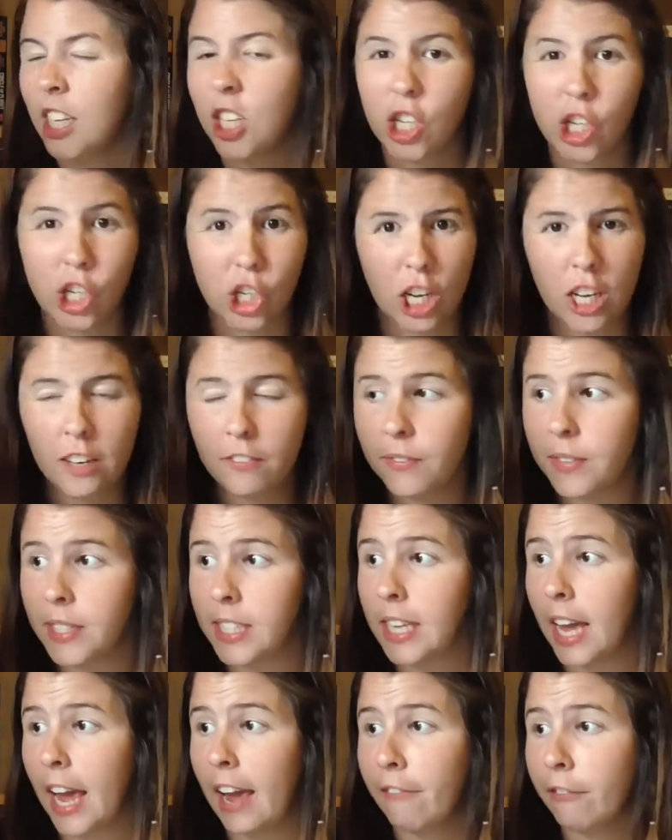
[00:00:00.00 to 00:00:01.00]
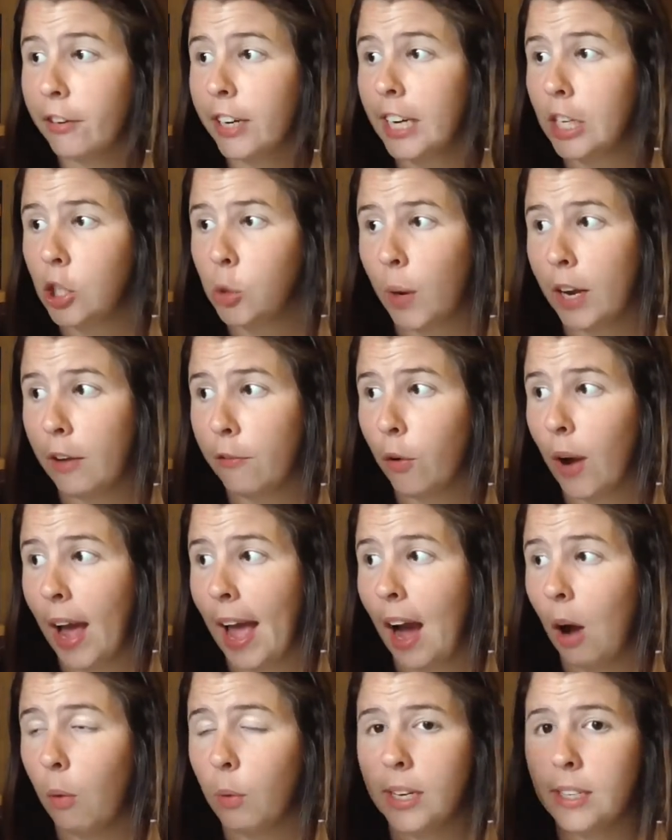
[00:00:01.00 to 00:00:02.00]
shifts every
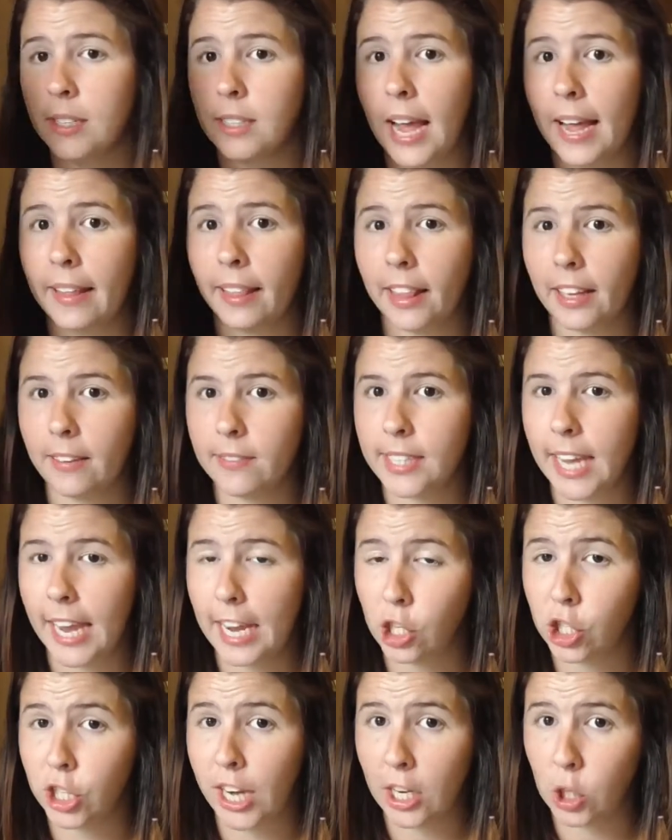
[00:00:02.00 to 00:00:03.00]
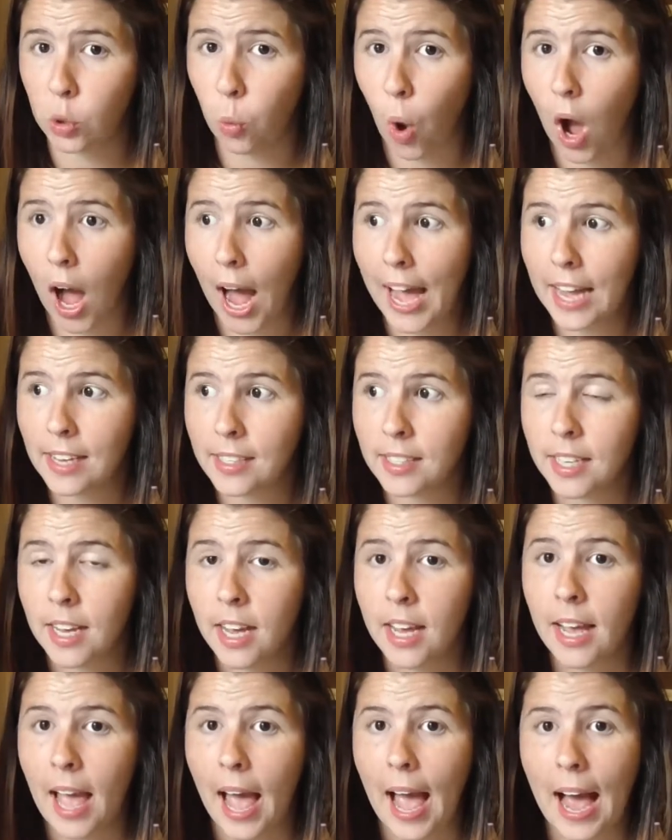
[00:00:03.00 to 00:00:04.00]
24 hours and lives each day twice
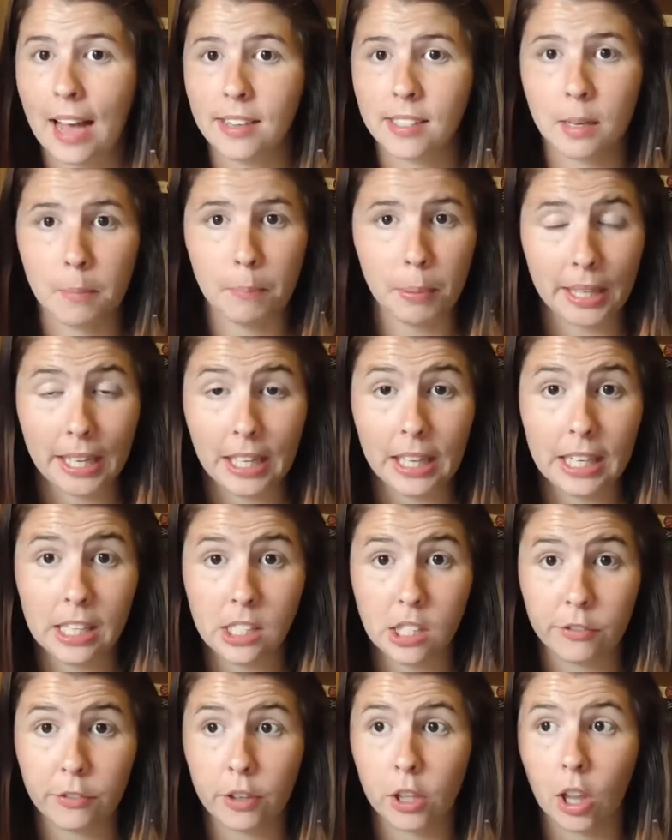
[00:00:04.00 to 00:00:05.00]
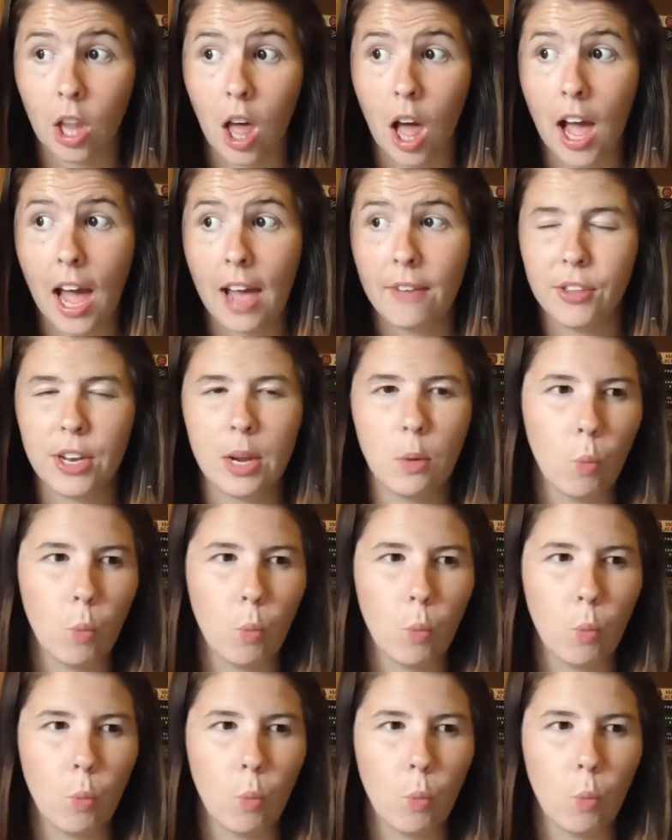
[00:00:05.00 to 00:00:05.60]
as completely different lives.